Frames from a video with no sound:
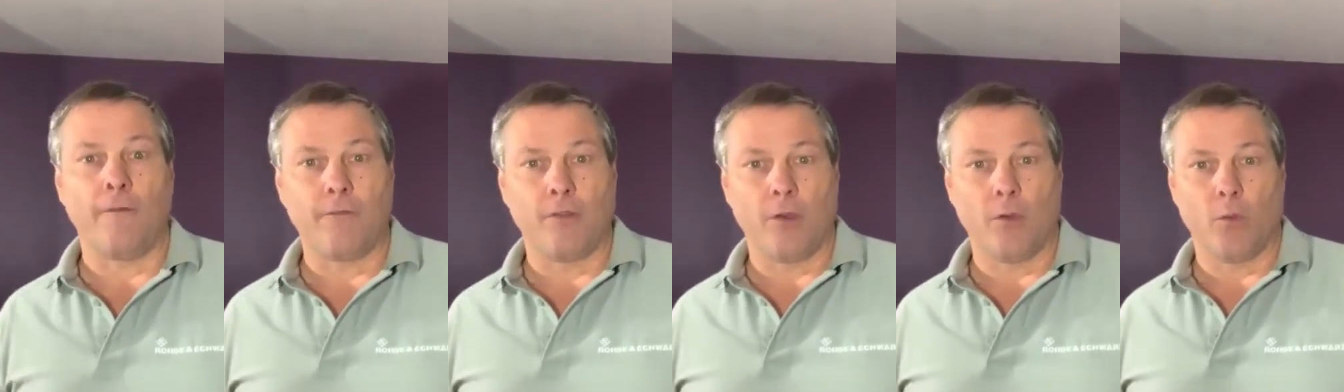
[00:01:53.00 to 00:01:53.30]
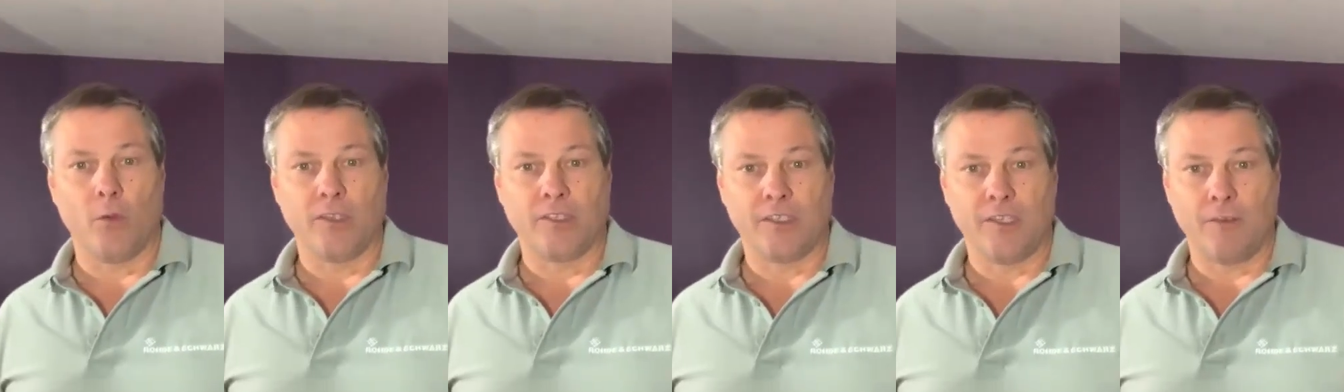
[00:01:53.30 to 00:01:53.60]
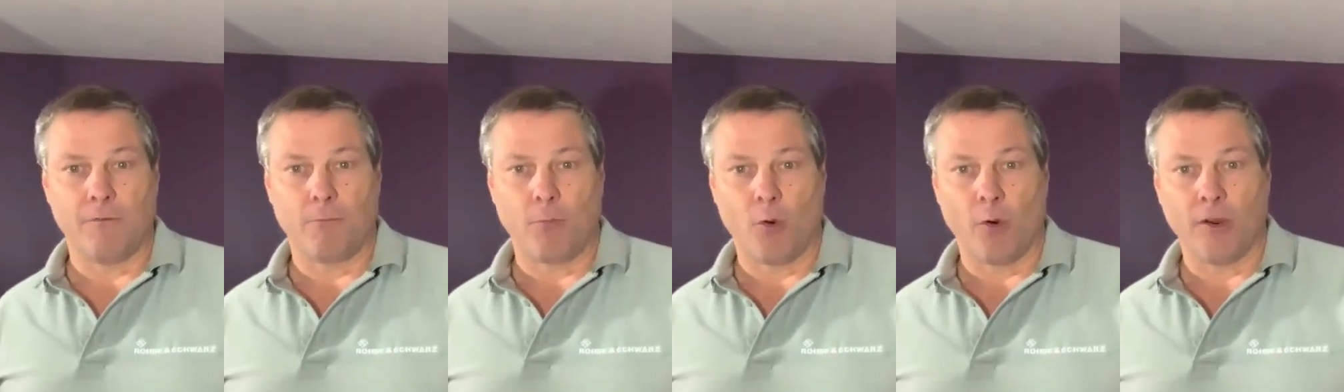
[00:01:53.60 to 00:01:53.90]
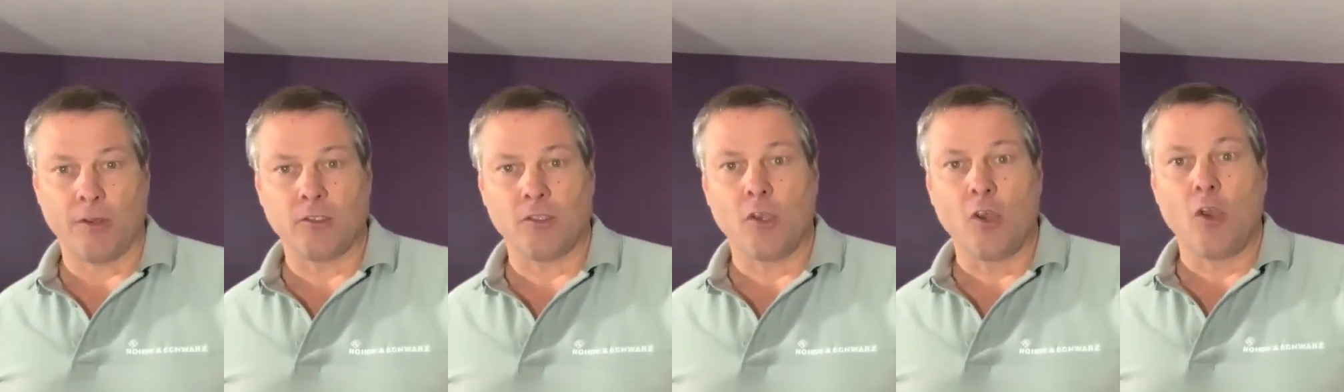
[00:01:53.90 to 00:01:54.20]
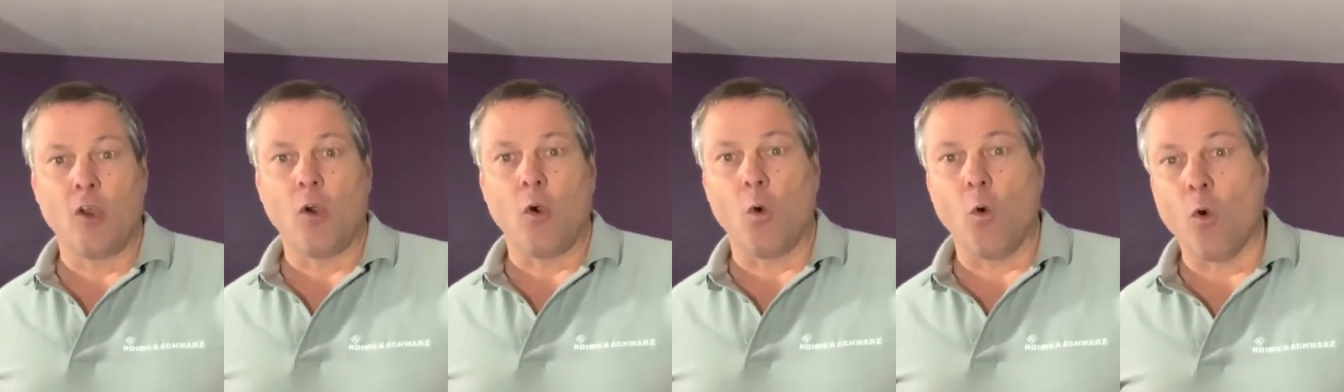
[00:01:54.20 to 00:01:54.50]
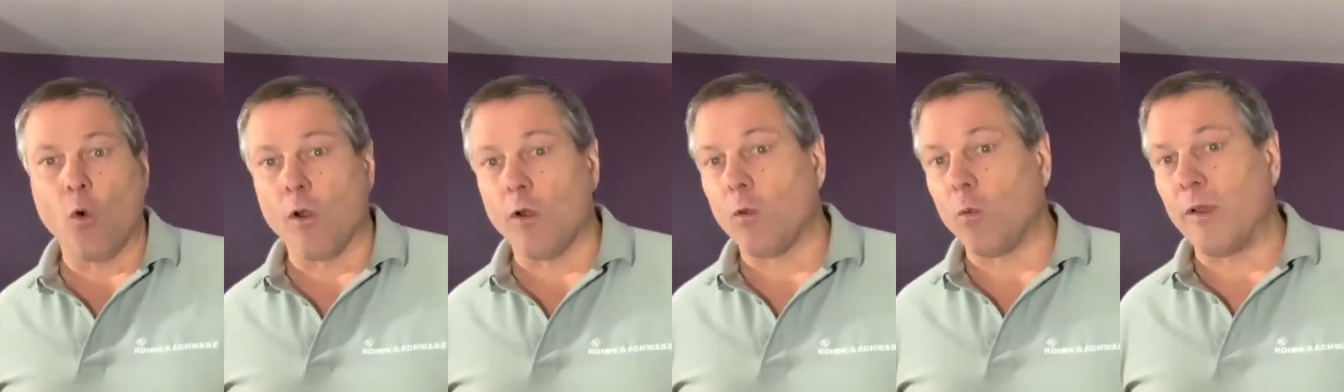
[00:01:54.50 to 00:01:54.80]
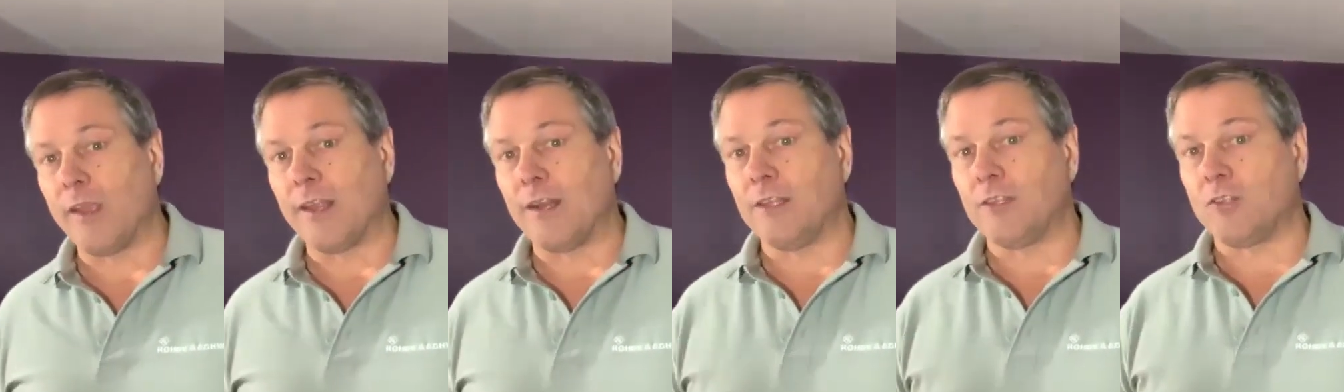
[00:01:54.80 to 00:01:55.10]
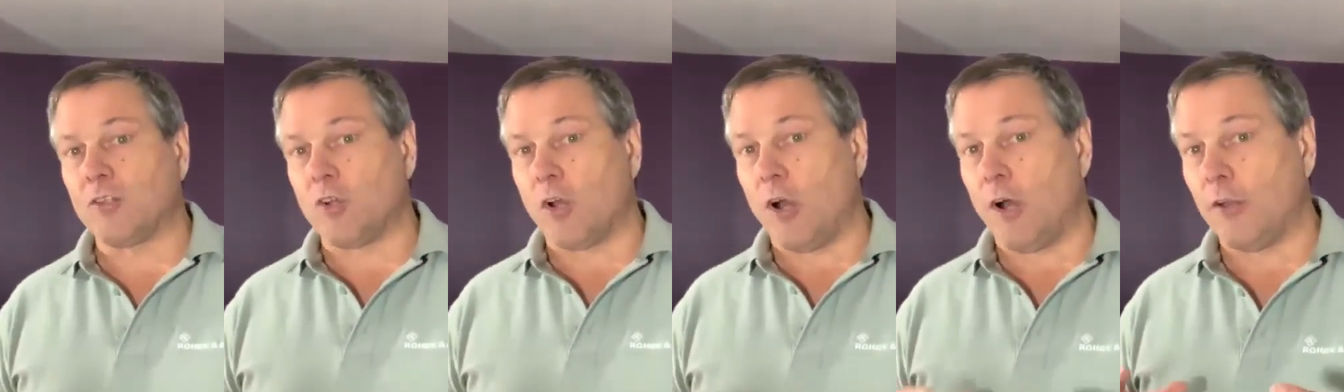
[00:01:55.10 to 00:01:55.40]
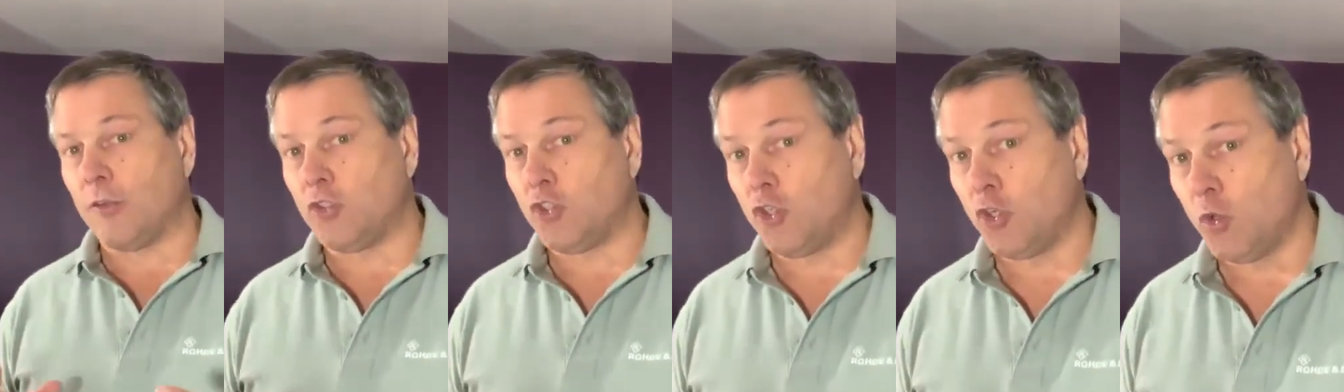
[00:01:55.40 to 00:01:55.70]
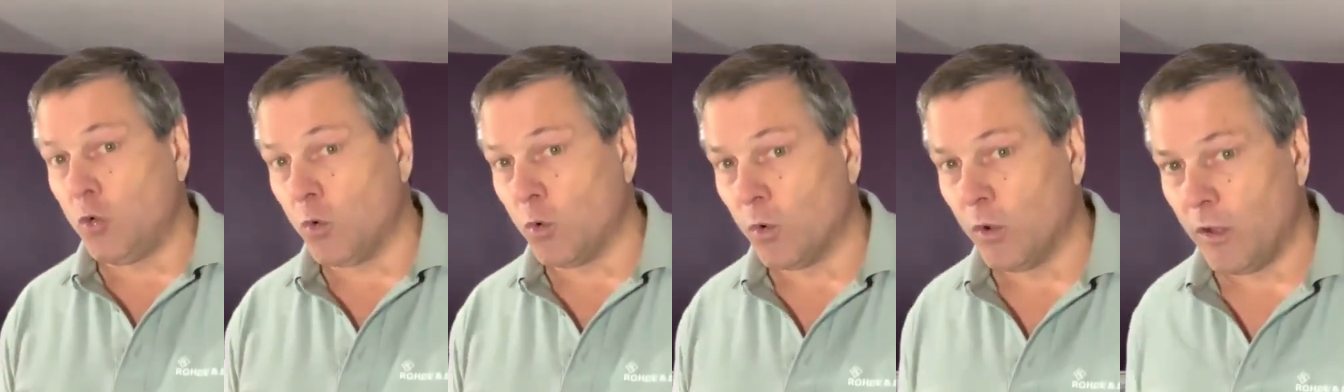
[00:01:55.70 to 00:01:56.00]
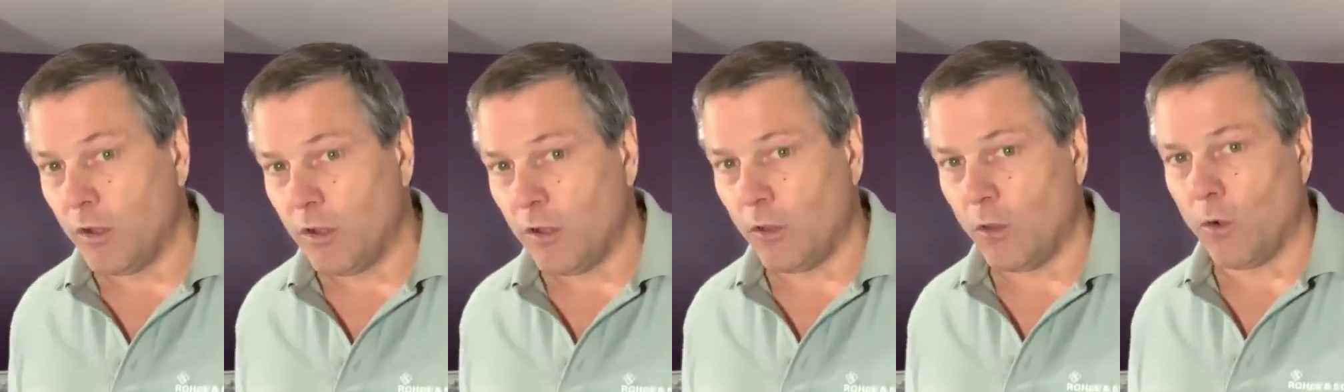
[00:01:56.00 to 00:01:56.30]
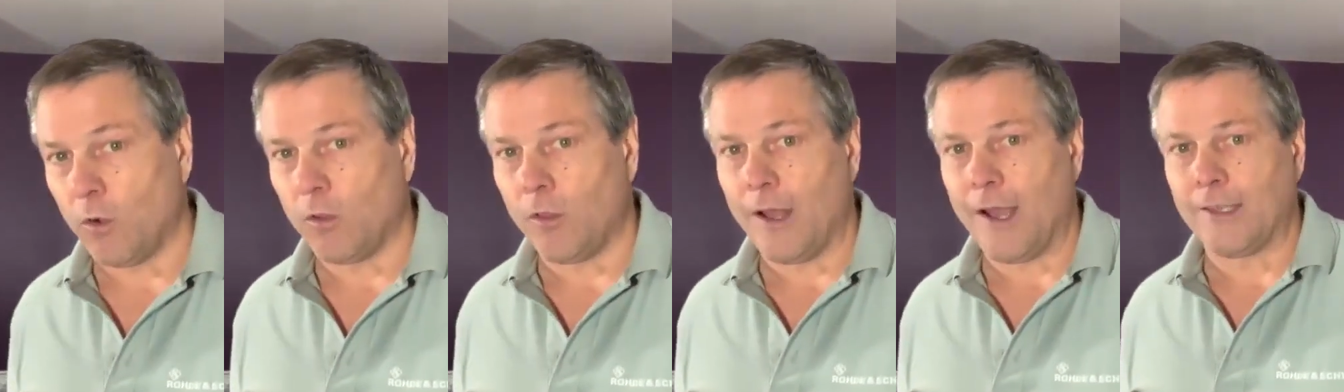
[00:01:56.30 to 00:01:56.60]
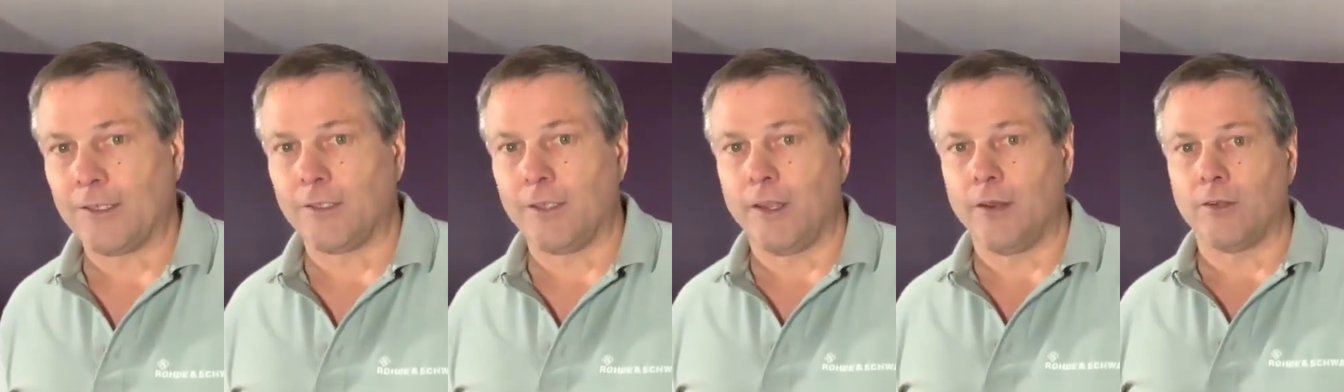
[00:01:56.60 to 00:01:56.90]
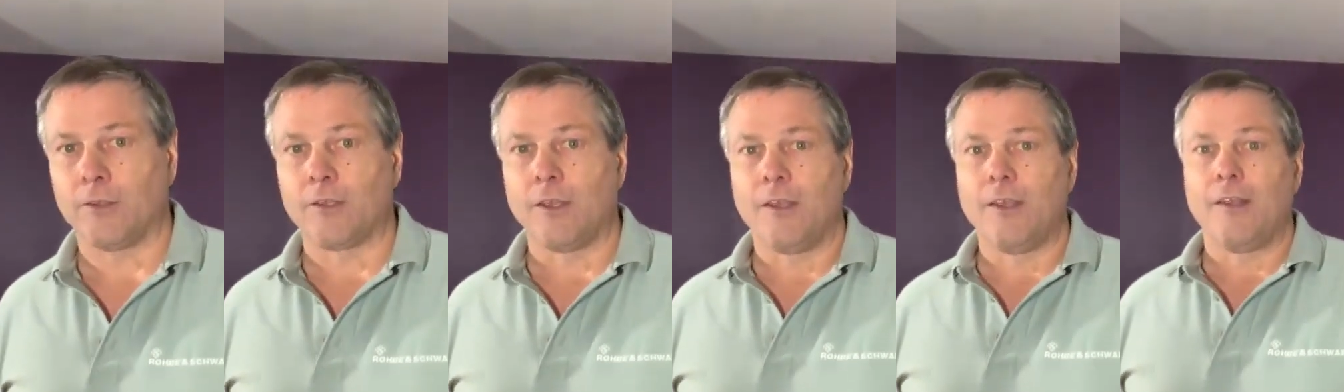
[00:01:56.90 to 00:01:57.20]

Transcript: of the receive ports, or we can install 2 local oscillators.